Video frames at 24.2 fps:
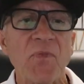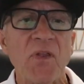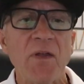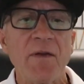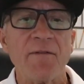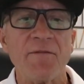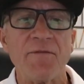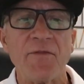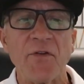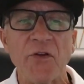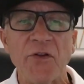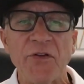
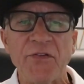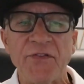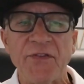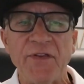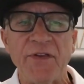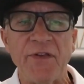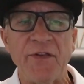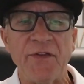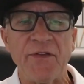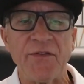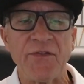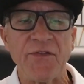
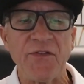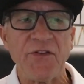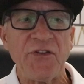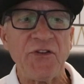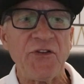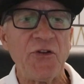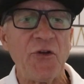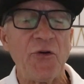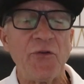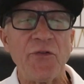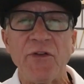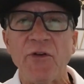Versus,
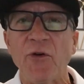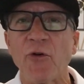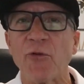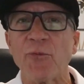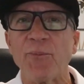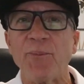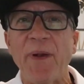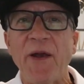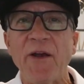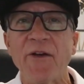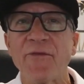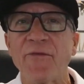you know, the
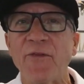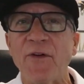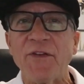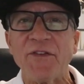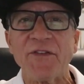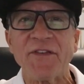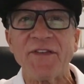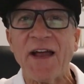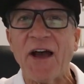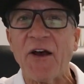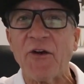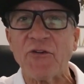old barefoot
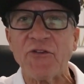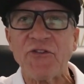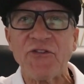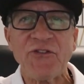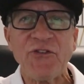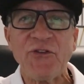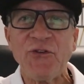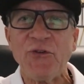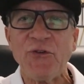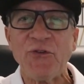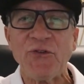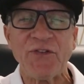style
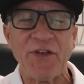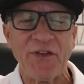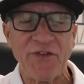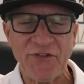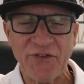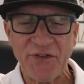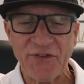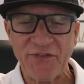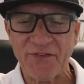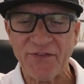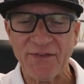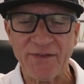shoes that
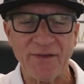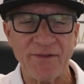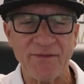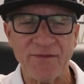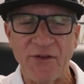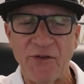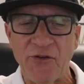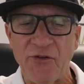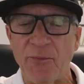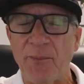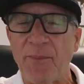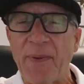just,
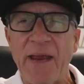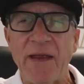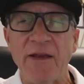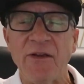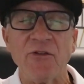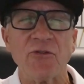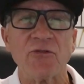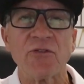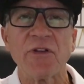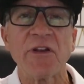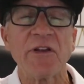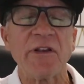
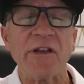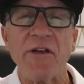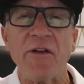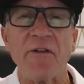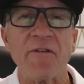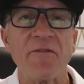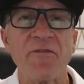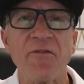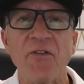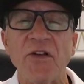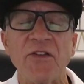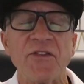your
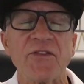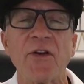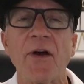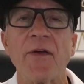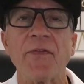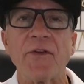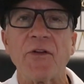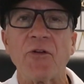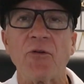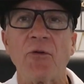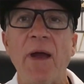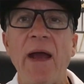foot's
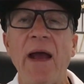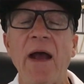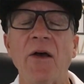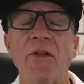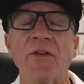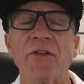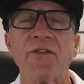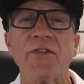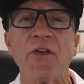on the ground.